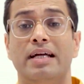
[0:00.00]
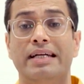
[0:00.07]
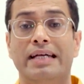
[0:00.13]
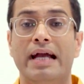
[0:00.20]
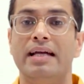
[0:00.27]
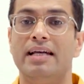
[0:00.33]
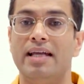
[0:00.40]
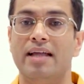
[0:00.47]
debt
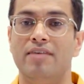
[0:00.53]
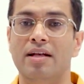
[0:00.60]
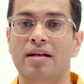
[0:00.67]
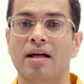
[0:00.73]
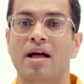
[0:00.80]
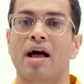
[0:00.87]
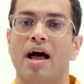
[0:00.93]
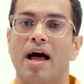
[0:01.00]
level
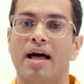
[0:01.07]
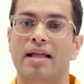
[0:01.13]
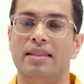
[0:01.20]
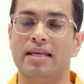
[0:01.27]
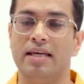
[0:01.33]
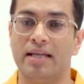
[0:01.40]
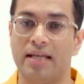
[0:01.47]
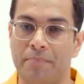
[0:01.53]
and the
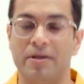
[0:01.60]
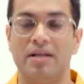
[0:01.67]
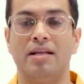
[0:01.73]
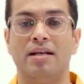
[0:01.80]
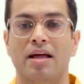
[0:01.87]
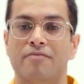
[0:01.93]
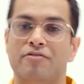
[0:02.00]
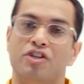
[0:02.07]
capital
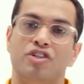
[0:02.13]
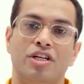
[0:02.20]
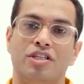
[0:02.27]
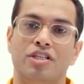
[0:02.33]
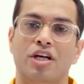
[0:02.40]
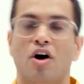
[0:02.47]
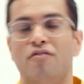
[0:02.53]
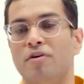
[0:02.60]

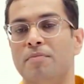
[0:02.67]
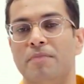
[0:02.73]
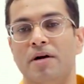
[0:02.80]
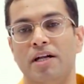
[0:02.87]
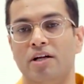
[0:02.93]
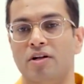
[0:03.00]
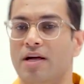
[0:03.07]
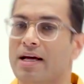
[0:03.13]
efficiency of a
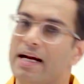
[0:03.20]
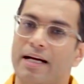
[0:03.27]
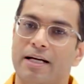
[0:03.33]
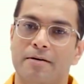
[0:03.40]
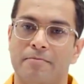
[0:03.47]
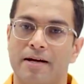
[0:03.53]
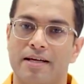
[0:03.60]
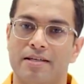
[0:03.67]
particular
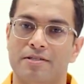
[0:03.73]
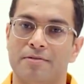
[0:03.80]
enterprise.